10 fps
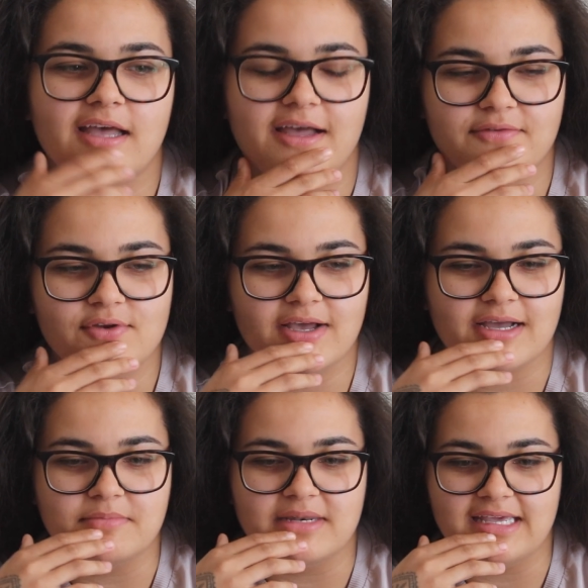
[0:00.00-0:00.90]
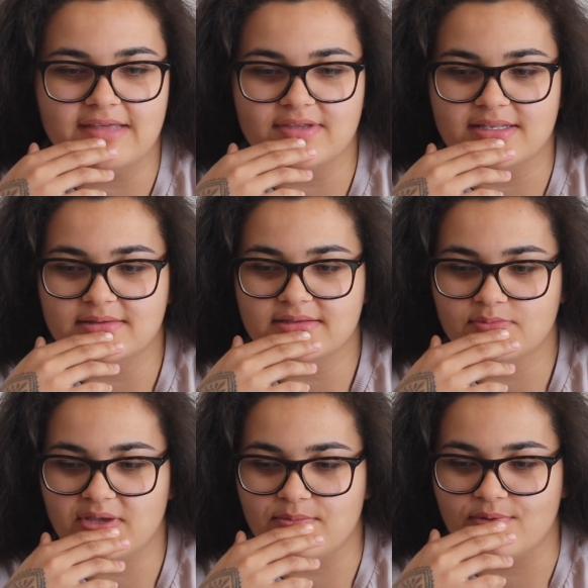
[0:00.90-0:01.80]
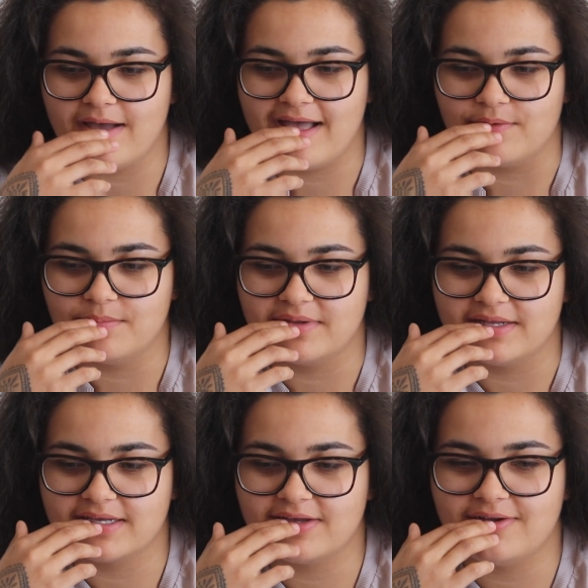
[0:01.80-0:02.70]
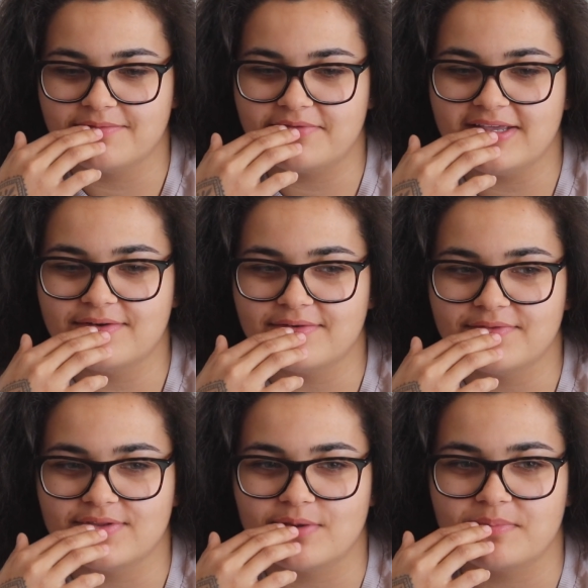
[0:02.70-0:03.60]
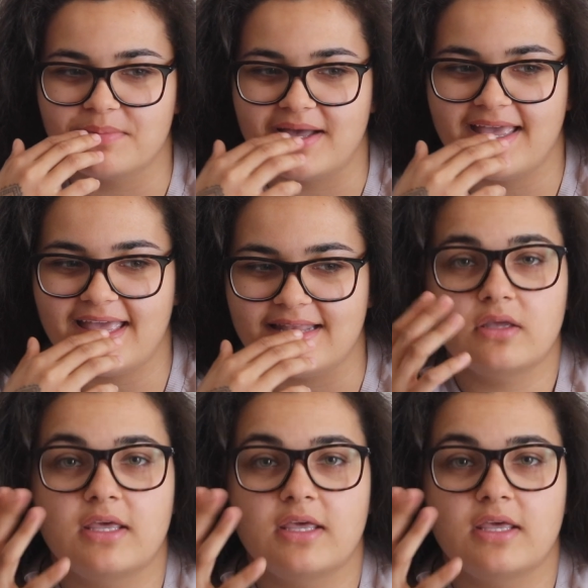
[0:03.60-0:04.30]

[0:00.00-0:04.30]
I feel like I'm leaving people out, but I can't think off the top of my head.